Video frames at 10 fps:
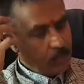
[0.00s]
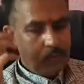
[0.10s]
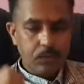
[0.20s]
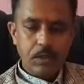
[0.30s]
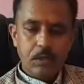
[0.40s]

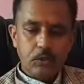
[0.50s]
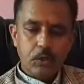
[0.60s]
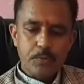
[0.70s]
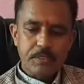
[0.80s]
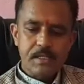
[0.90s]
No.
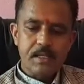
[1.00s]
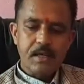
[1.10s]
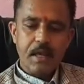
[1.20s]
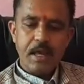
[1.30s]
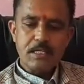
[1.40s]
Subcells
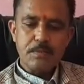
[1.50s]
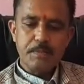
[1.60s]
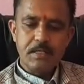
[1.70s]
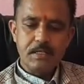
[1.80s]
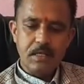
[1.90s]
are
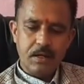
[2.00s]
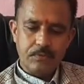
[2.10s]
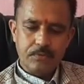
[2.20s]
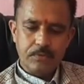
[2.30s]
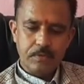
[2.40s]

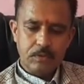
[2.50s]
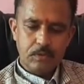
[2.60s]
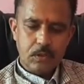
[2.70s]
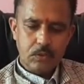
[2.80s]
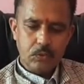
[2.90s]
SPDF.
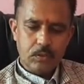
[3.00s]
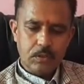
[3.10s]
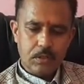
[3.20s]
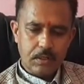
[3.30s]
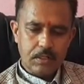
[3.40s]
Also,
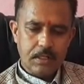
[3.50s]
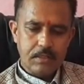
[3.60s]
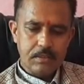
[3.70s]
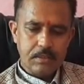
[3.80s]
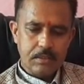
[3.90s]
correct
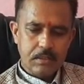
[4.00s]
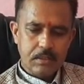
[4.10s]
that.